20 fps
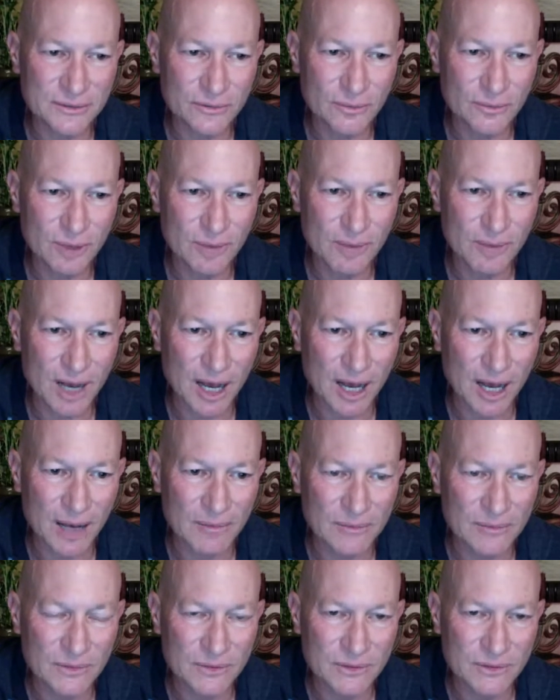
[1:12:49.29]
from our
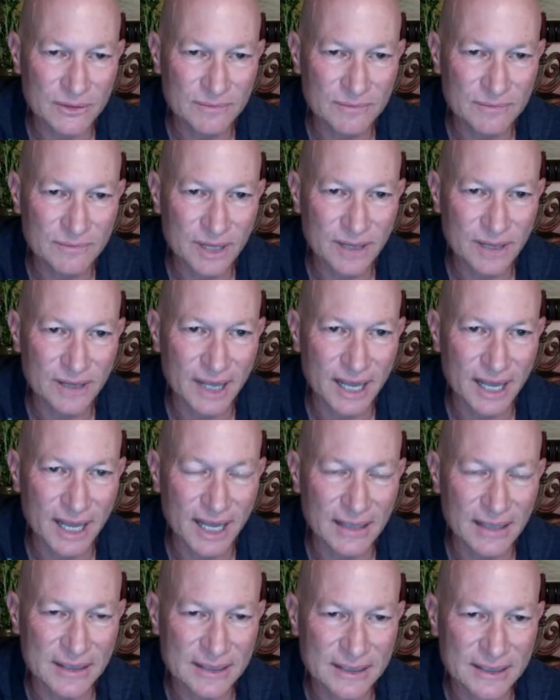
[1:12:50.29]
moms, our
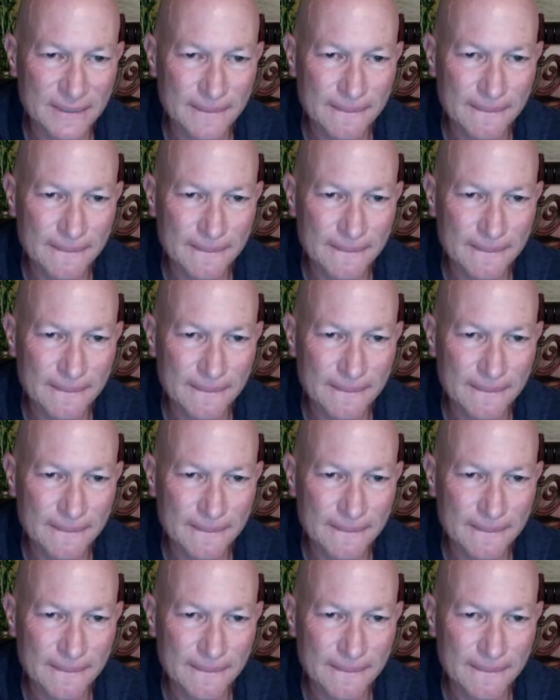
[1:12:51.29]
dads,